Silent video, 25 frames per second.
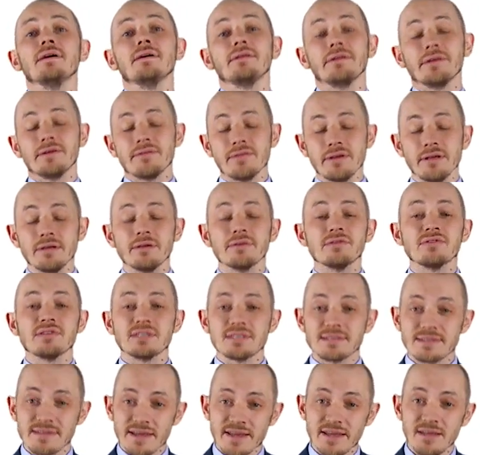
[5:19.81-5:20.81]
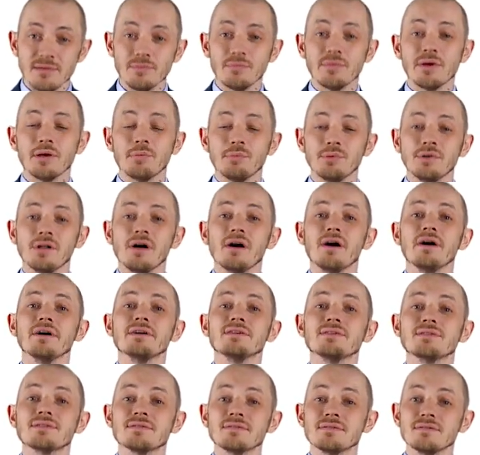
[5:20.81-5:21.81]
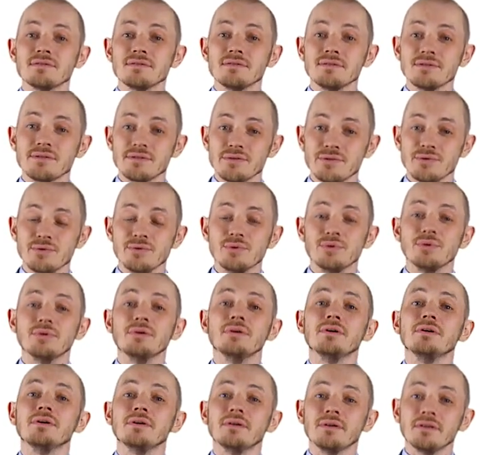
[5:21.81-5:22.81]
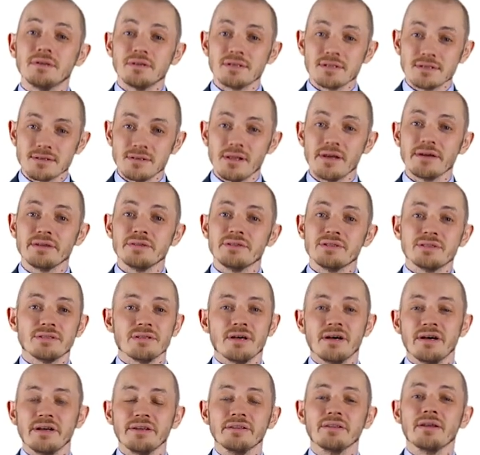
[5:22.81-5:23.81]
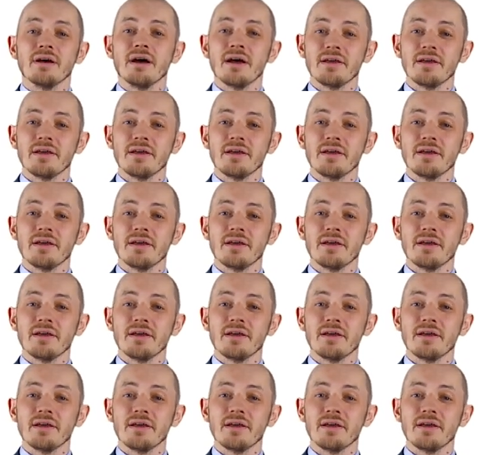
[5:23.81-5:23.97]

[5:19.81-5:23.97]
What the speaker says: and I think the same applies to slide design.